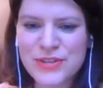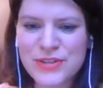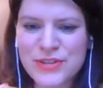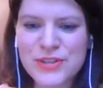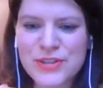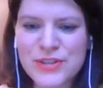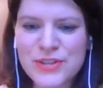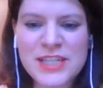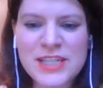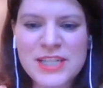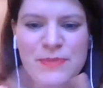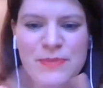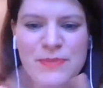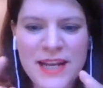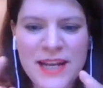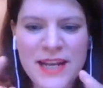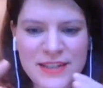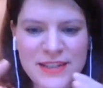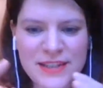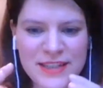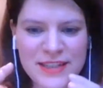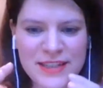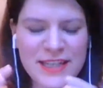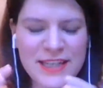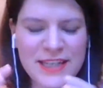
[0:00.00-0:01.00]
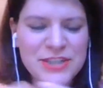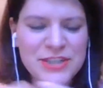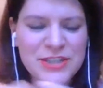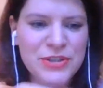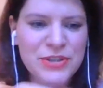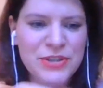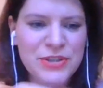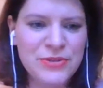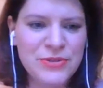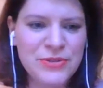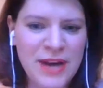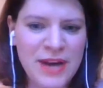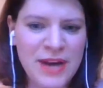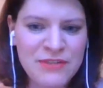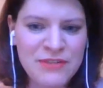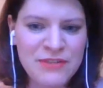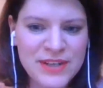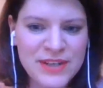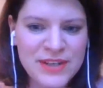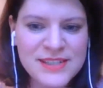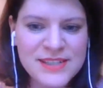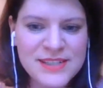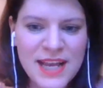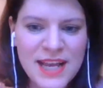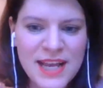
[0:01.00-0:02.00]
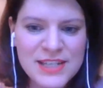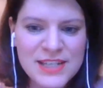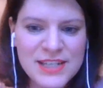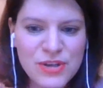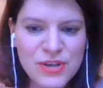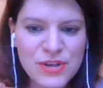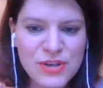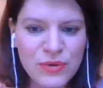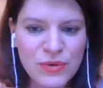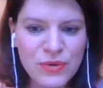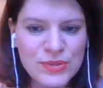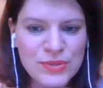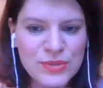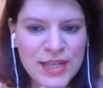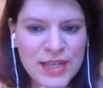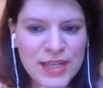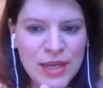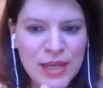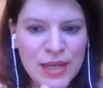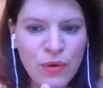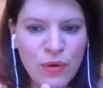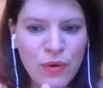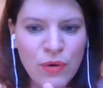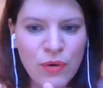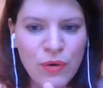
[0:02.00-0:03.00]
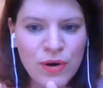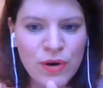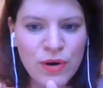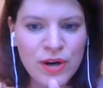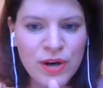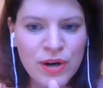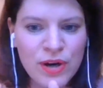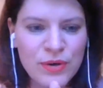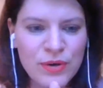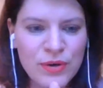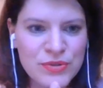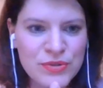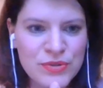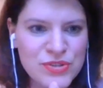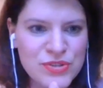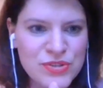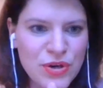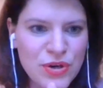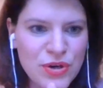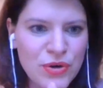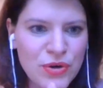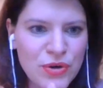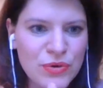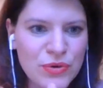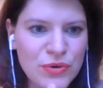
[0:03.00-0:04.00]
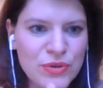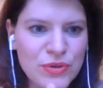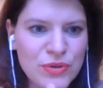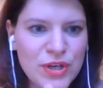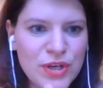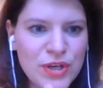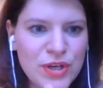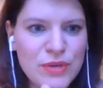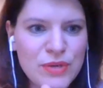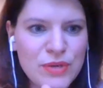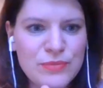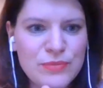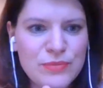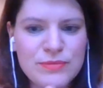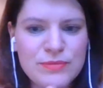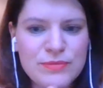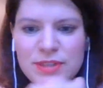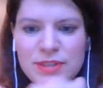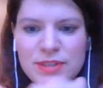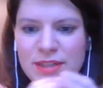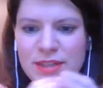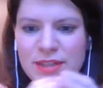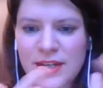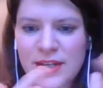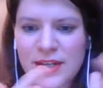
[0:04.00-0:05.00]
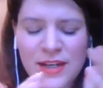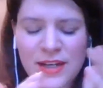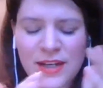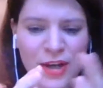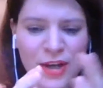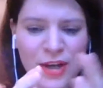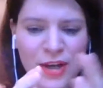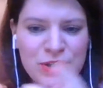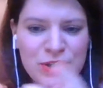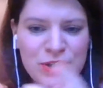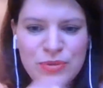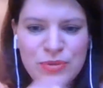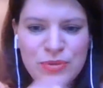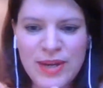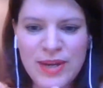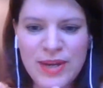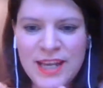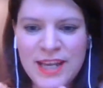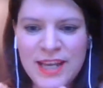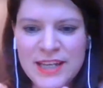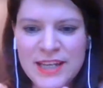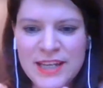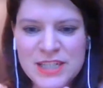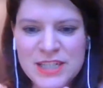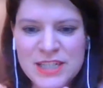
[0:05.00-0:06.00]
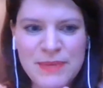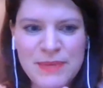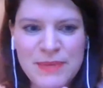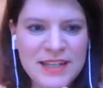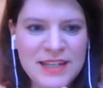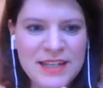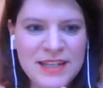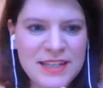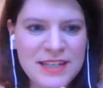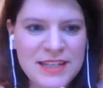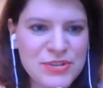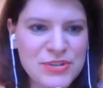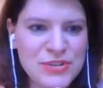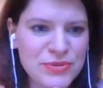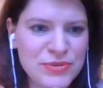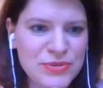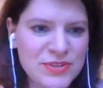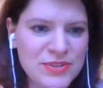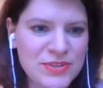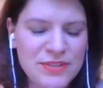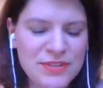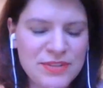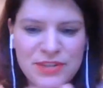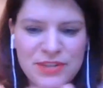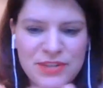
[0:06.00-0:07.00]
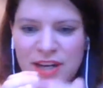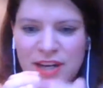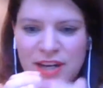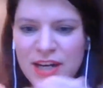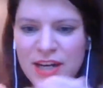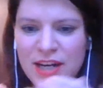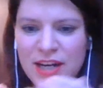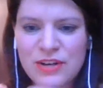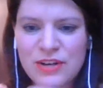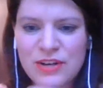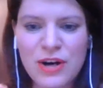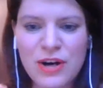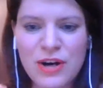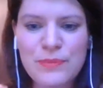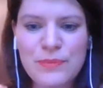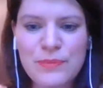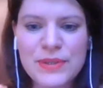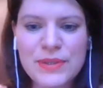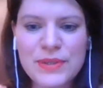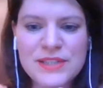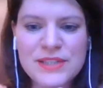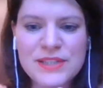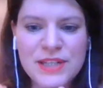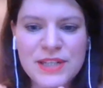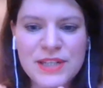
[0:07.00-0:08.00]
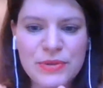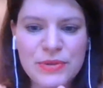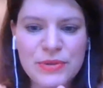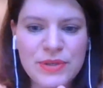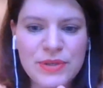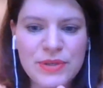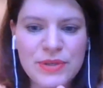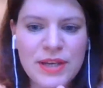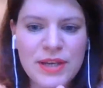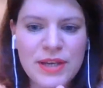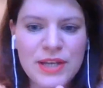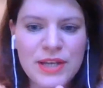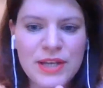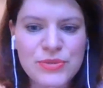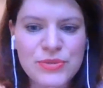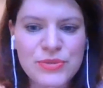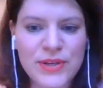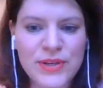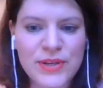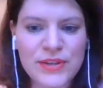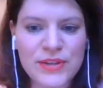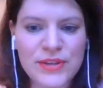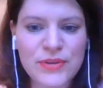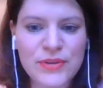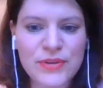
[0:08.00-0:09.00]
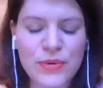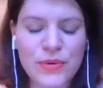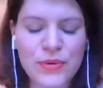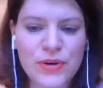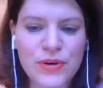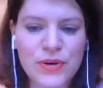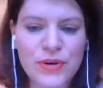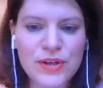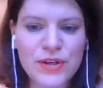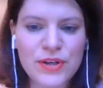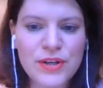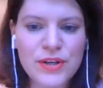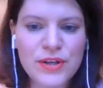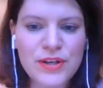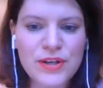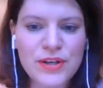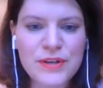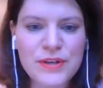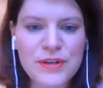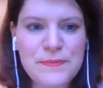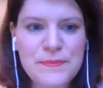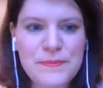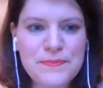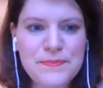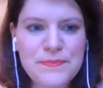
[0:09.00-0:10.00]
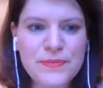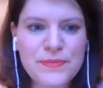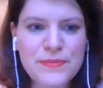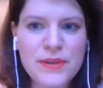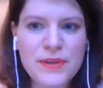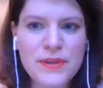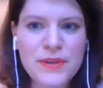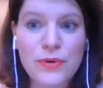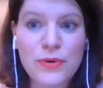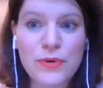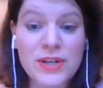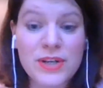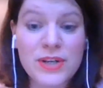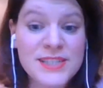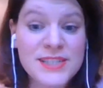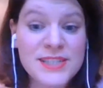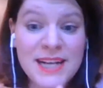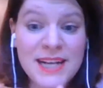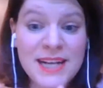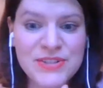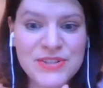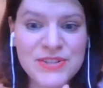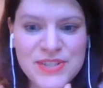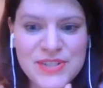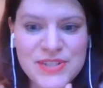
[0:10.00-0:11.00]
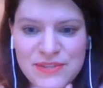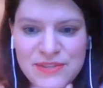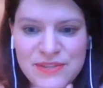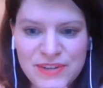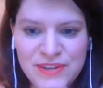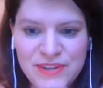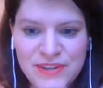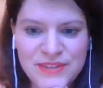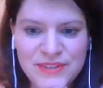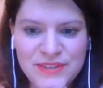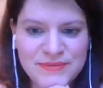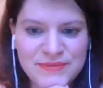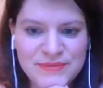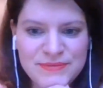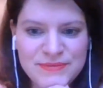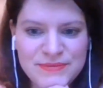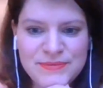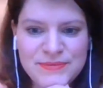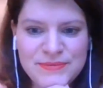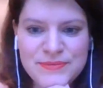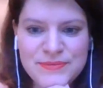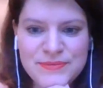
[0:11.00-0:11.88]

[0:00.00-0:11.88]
do you expand in geographic sense only, or also along the way expand into different kind of companies that you engage with, or sectors even?